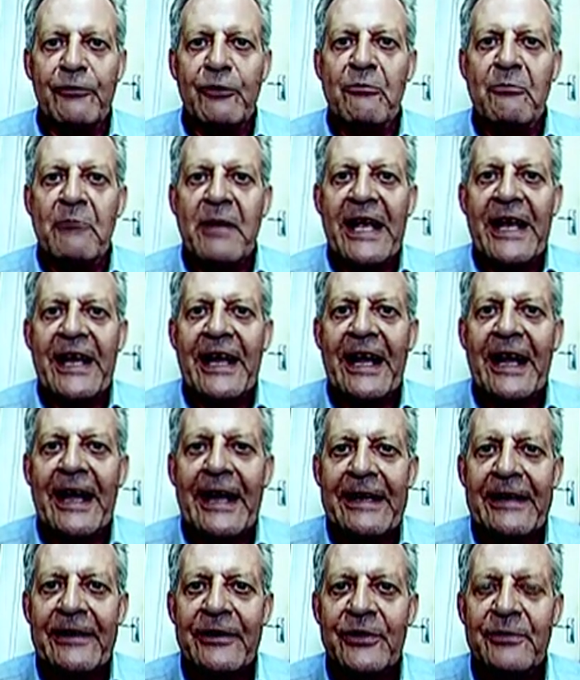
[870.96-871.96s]

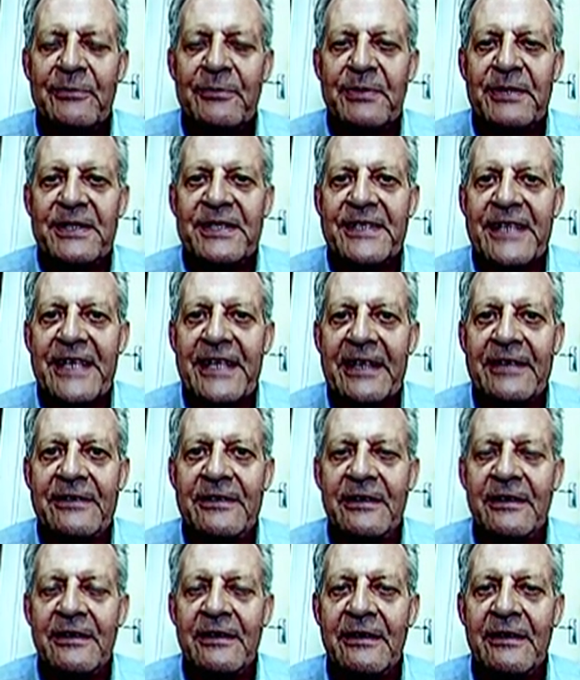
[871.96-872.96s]
100%,
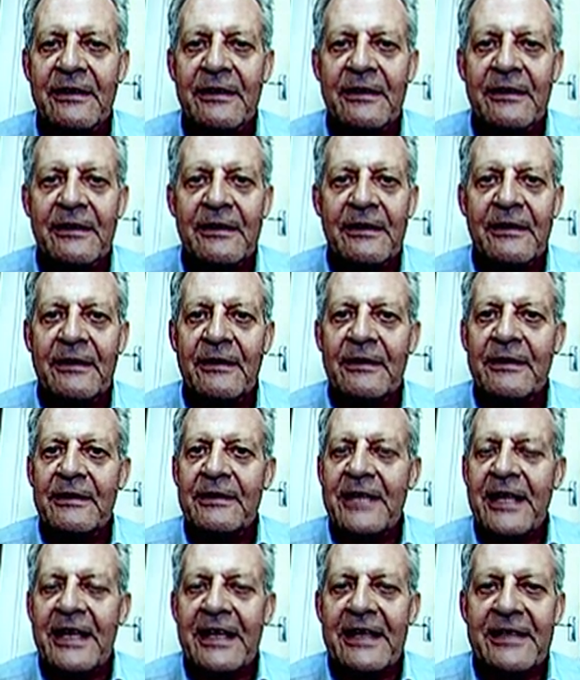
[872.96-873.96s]
take
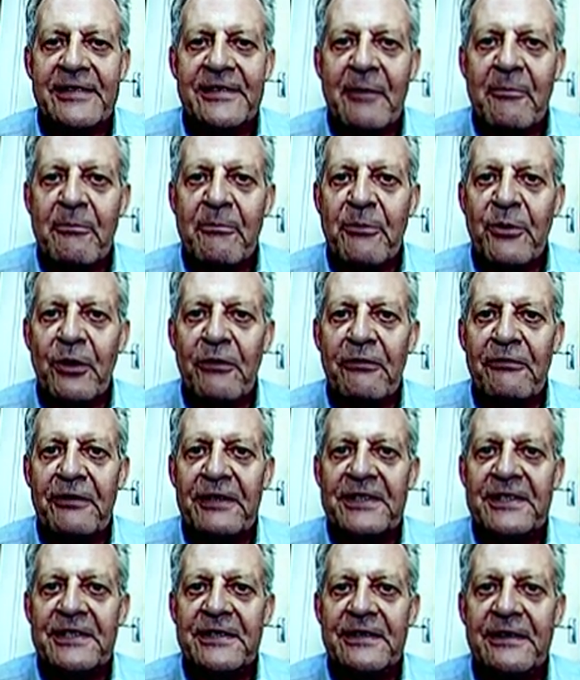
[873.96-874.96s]
some profits,
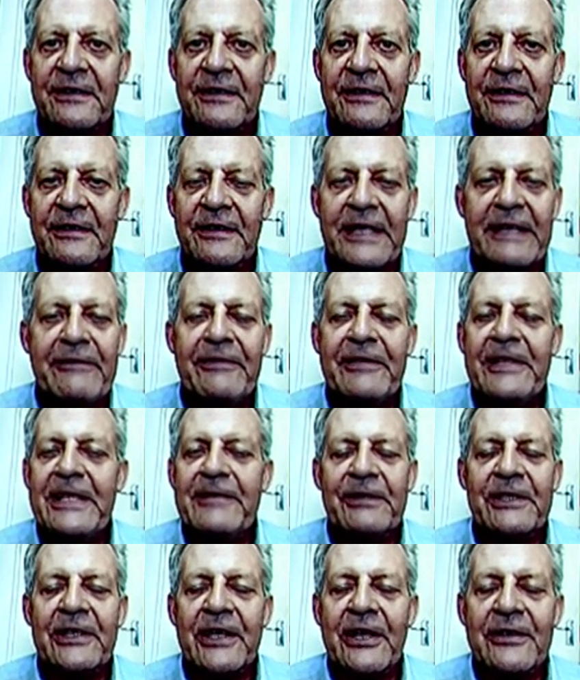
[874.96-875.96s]
even if it
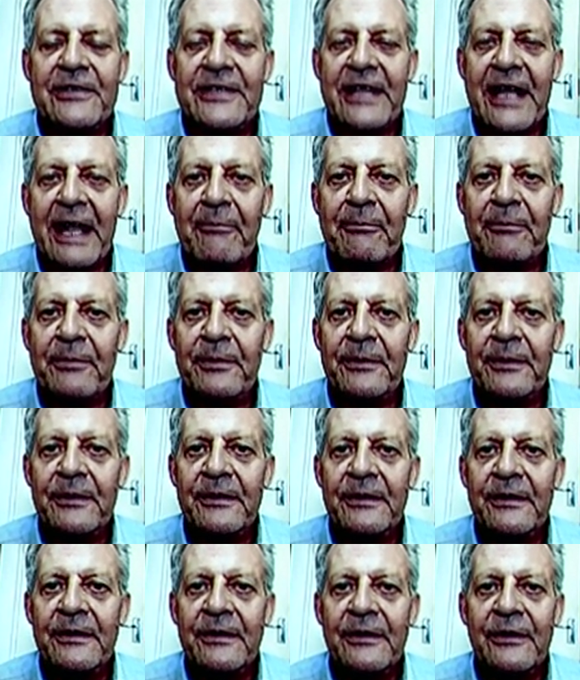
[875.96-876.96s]
goes up.
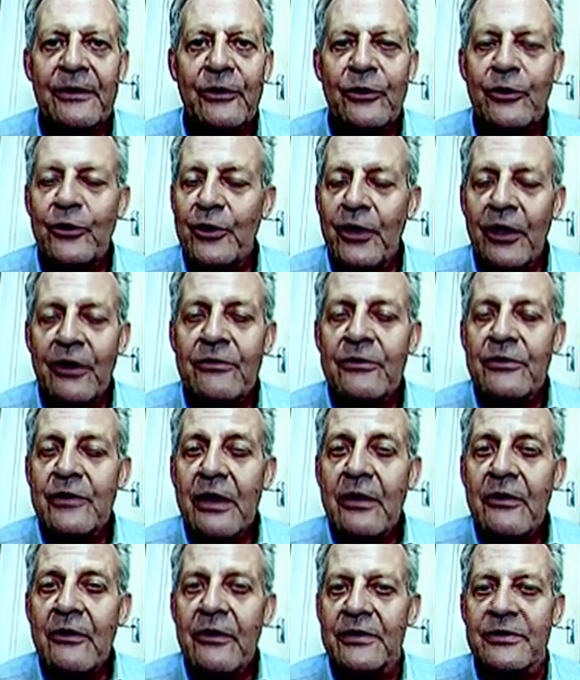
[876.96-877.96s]
You don't know this.
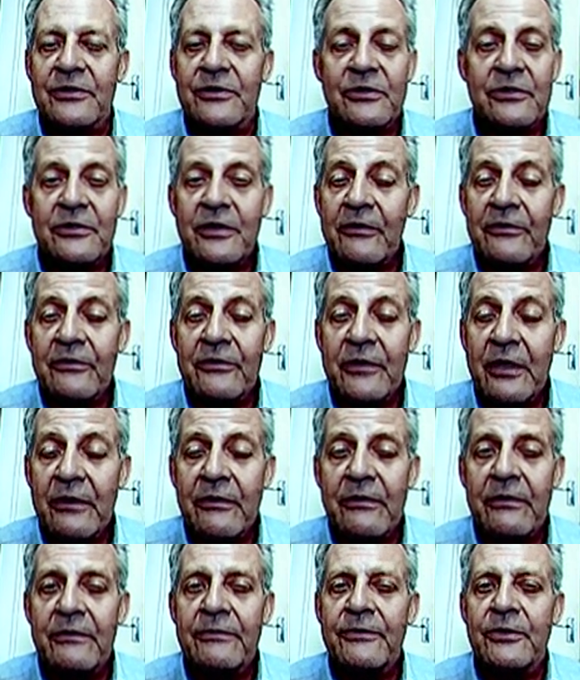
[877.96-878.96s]
You don't know the
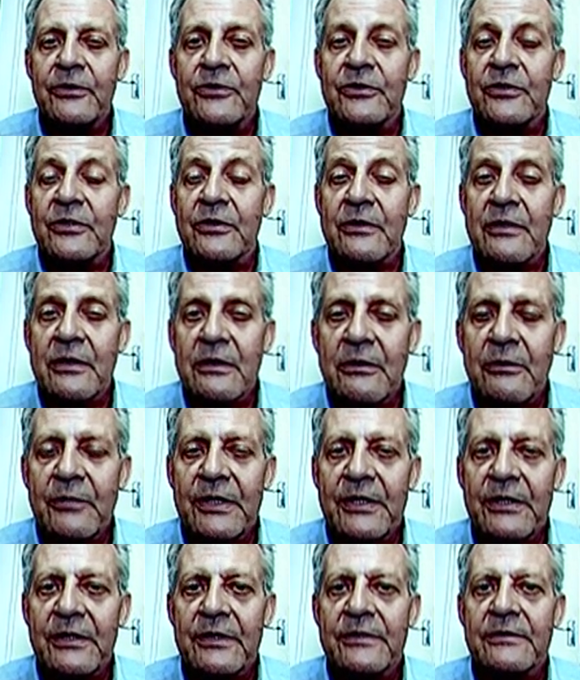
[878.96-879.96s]
future. No one knows the
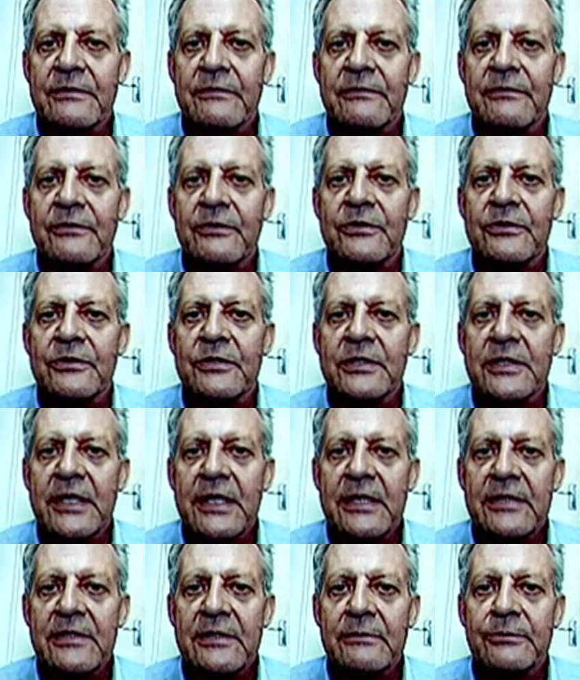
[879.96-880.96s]
future. Take some
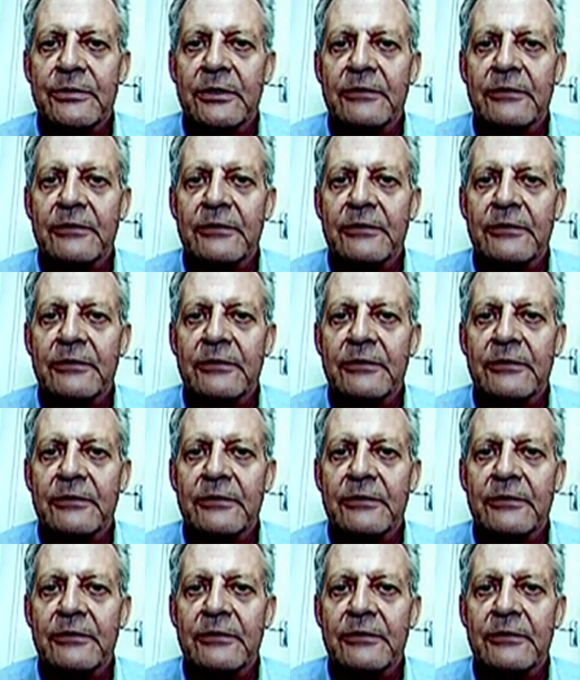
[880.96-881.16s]
profits. And then